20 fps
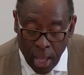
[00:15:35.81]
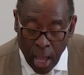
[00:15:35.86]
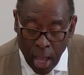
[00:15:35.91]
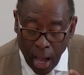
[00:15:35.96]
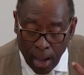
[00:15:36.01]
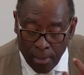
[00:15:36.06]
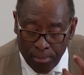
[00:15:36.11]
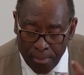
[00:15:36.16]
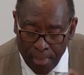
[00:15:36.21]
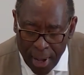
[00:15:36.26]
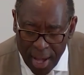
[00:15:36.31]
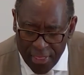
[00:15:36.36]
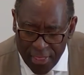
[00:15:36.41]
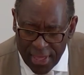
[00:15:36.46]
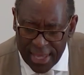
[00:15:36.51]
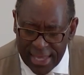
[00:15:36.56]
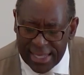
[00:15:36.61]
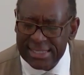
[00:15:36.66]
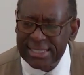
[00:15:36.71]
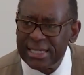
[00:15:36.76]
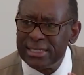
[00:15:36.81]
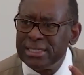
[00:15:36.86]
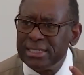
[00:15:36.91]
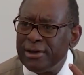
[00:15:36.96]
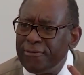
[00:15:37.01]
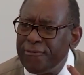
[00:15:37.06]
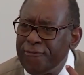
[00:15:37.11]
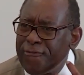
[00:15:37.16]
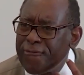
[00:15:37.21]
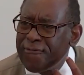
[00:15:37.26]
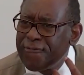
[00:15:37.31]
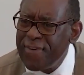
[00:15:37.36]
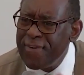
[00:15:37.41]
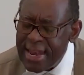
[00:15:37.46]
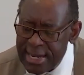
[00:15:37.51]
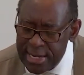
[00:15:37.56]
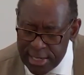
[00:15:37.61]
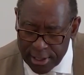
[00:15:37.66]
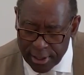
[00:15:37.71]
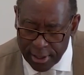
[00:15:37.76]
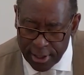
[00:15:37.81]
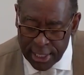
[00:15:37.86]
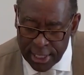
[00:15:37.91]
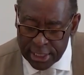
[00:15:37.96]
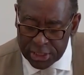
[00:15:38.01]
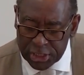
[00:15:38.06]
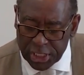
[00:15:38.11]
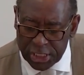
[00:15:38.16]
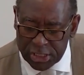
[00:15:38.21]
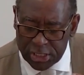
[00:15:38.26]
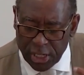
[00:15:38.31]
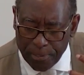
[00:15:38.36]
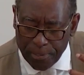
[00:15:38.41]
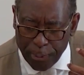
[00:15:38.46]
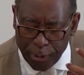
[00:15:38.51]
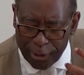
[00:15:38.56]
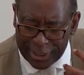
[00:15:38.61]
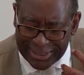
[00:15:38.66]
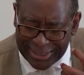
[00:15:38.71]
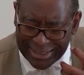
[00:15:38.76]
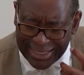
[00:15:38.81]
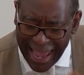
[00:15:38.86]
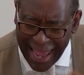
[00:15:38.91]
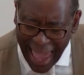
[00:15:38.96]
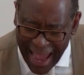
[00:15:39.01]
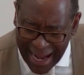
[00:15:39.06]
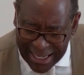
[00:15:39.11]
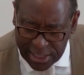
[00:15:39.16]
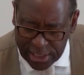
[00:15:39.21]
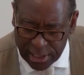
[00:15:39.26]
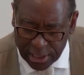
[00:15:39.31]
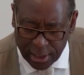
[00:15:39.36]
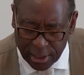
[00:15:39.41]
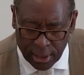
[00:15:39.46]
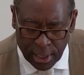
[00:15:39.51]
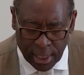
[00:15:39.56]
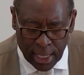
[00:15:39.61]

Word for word: A mother is a defender. She's a protector.